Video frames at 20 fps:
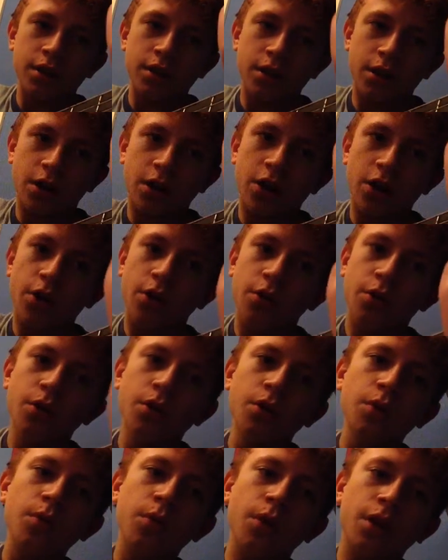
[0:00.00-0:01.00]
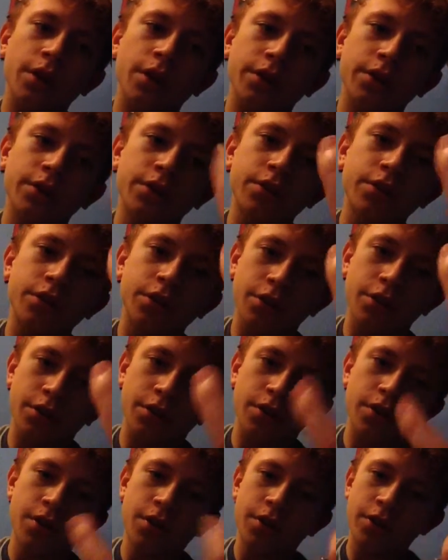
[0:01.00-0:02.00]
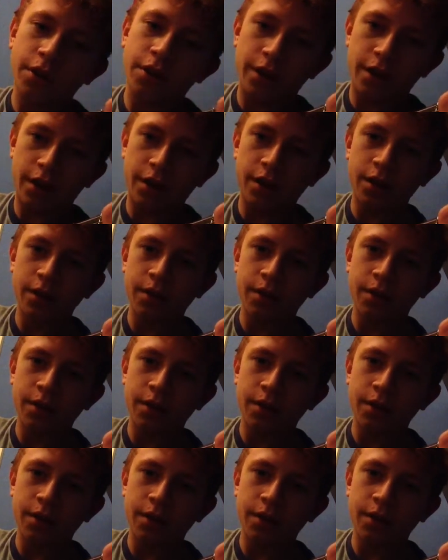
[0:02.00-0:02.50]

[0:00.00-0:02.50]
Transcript: oh, one, two, three.